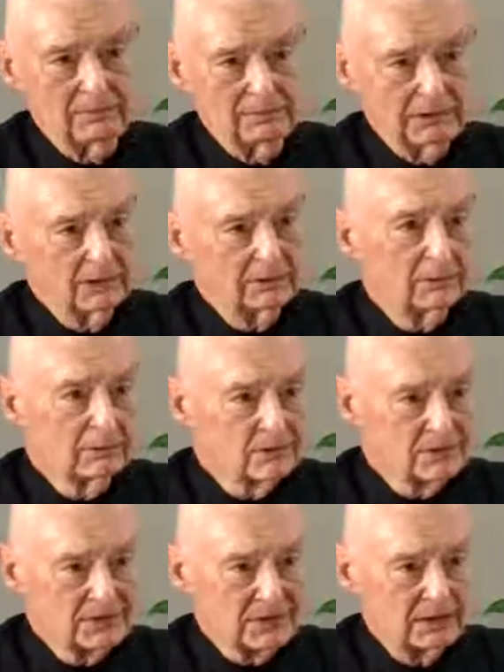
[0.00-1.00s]

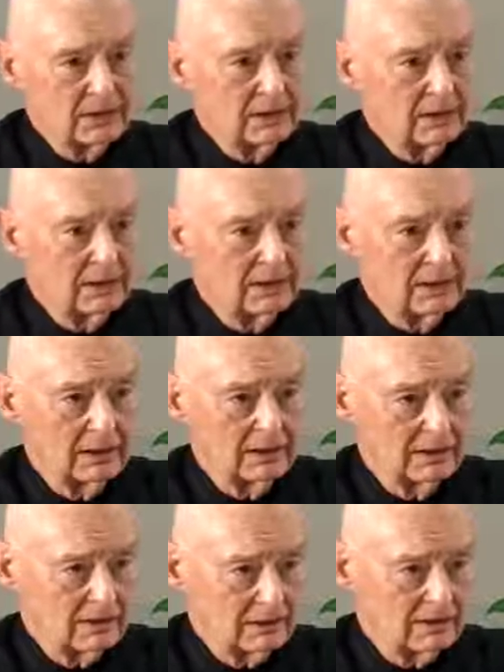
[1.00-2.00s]
minerals and
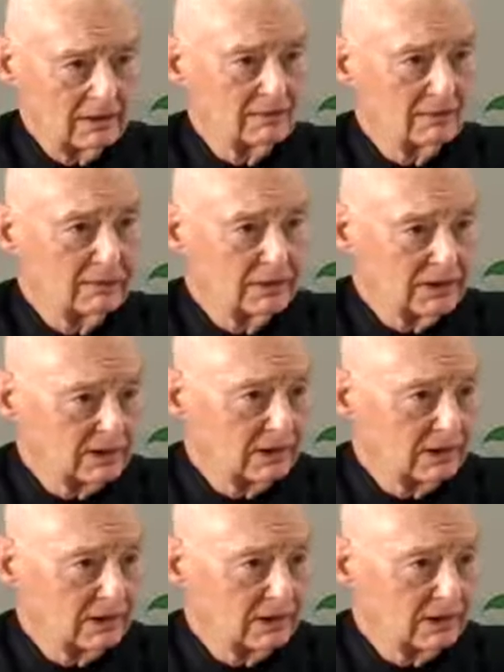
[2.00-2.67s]
some fluids.